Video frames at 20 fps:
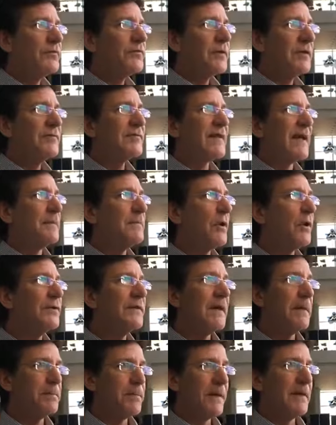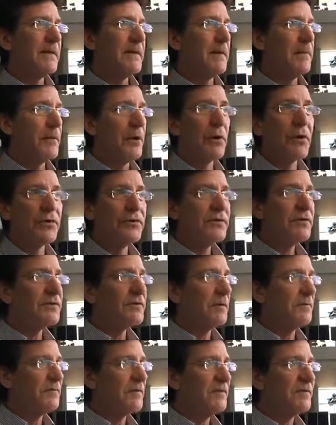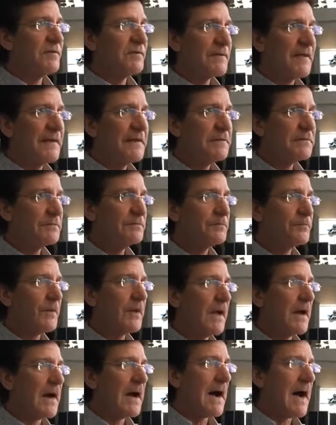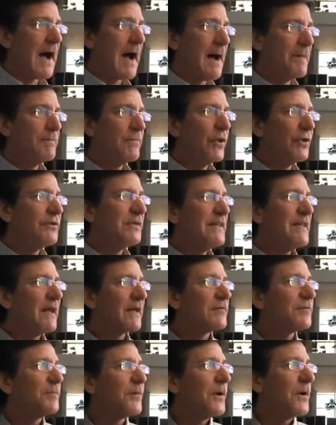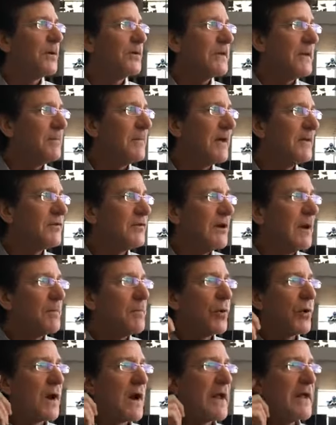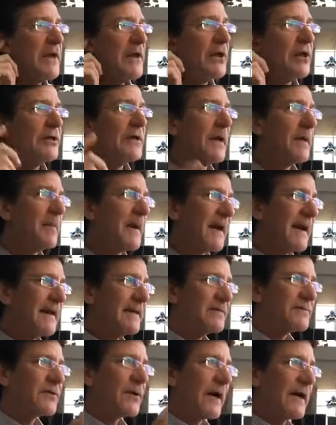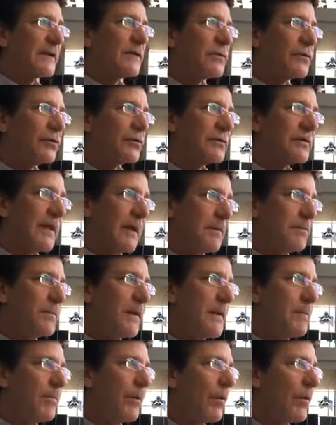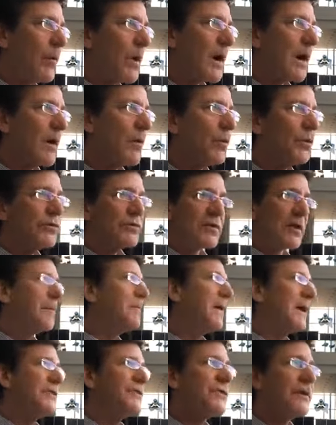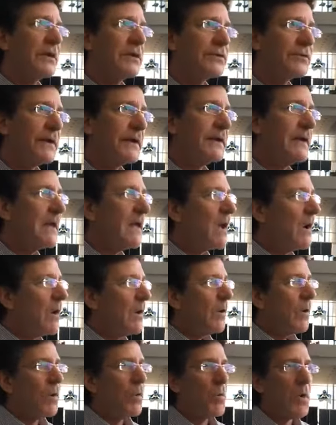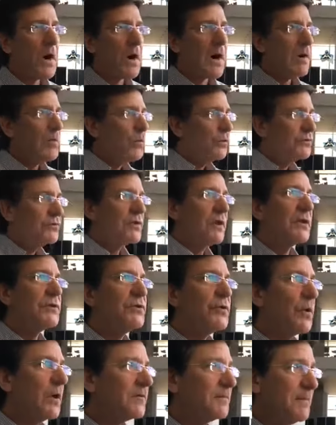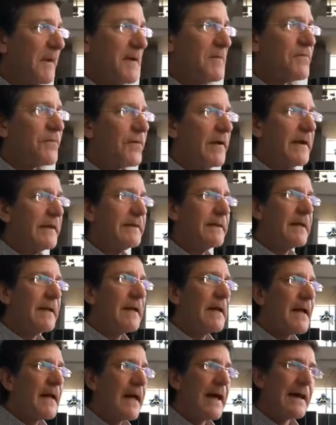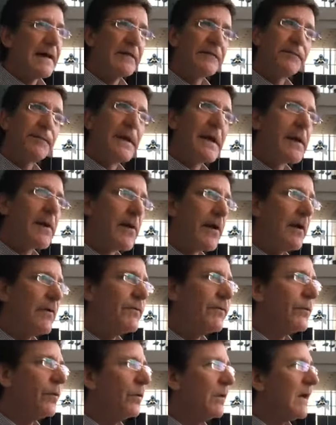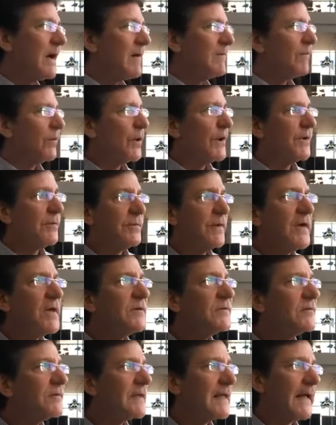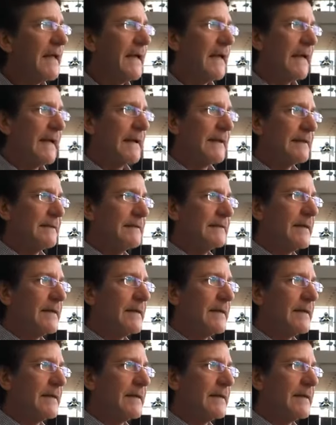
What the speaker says: since I'm not the epidemiologist of the state, I'm not the expert on the material, but I hear them and I try to tell people what I would tell my children or what I would tell you as my friend, and it's be careful, avoid risk, and